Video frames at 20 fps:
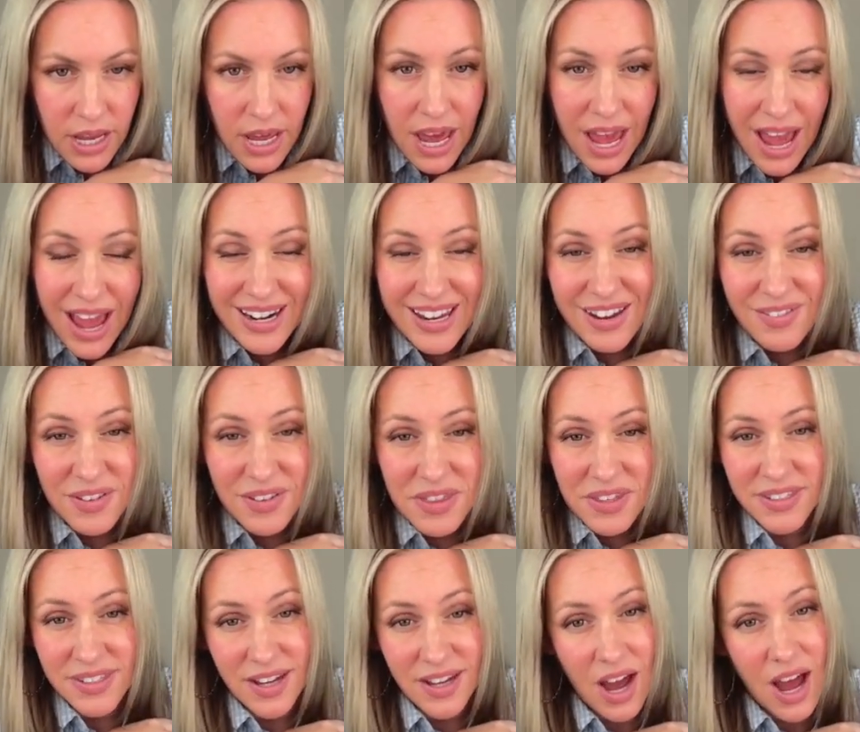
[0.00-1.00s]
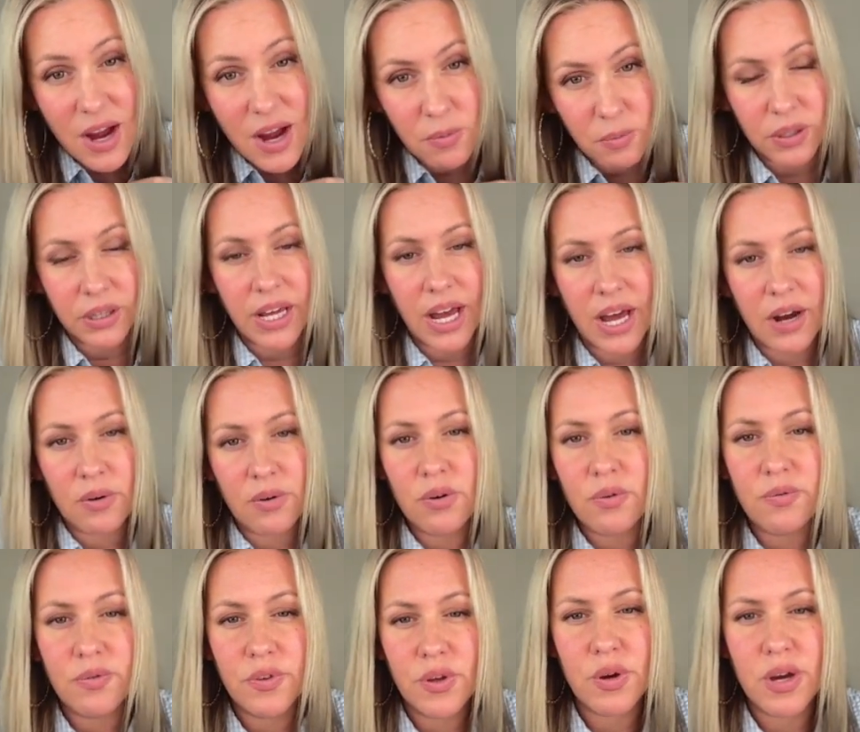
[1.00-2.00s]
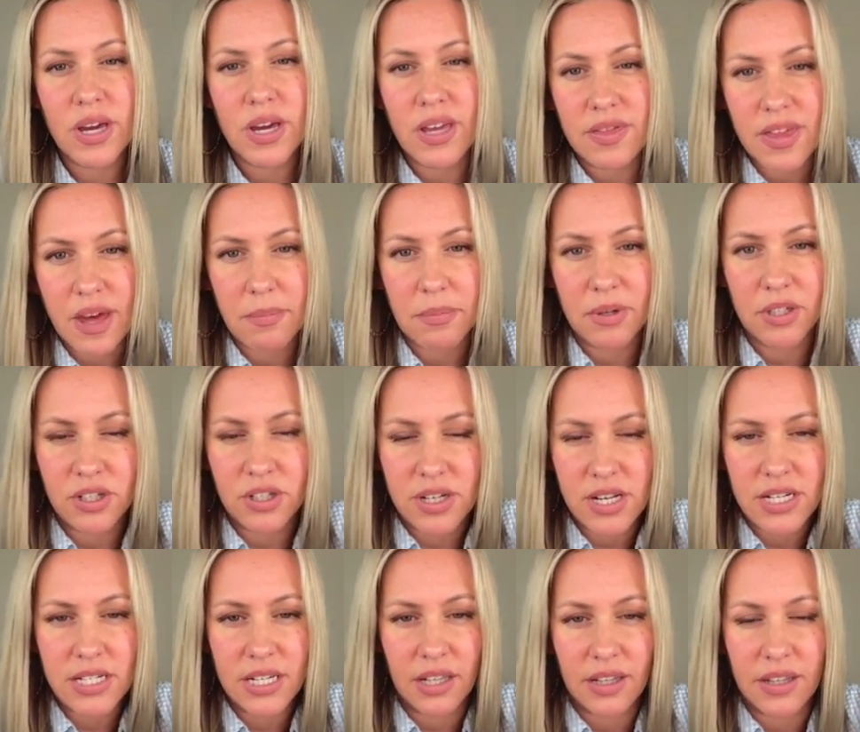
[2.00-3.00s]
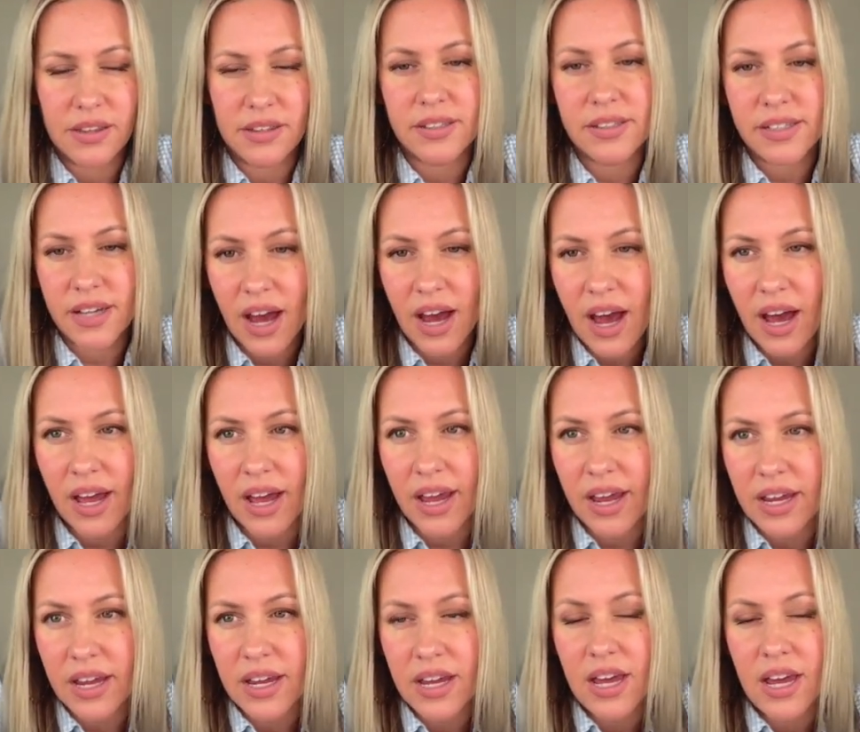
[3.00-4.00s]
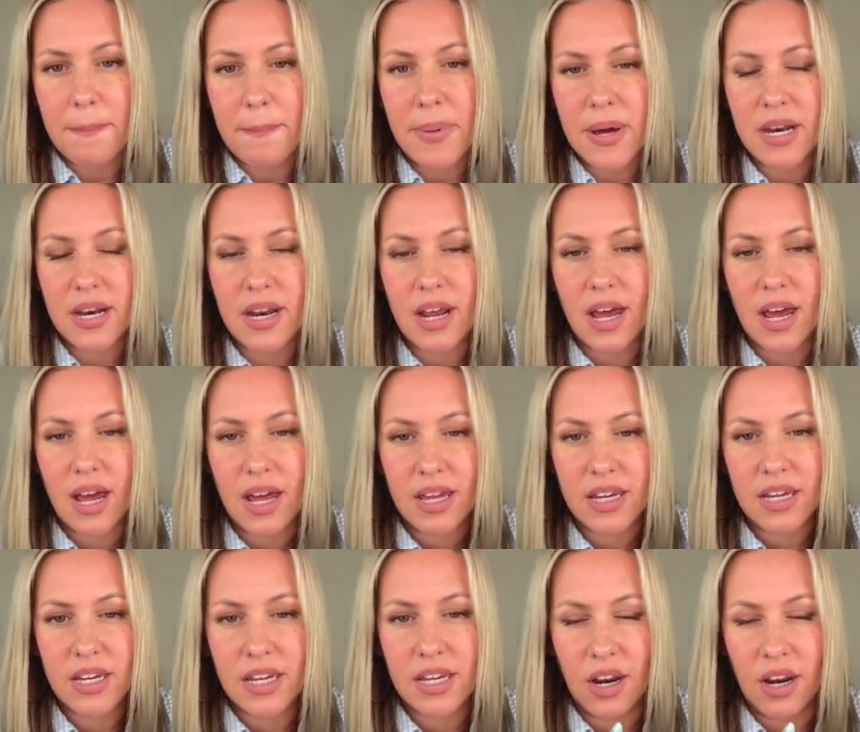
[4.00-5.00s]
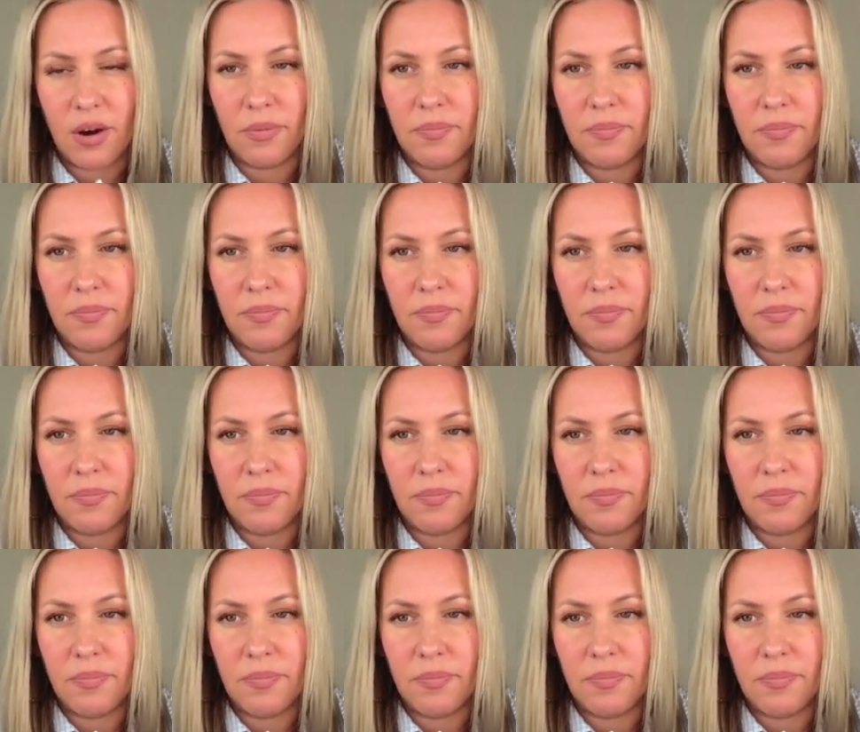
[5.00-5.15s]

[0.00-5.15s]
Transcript: And even the sky, really, I don't know if you could get that much detail in the sky, but you know,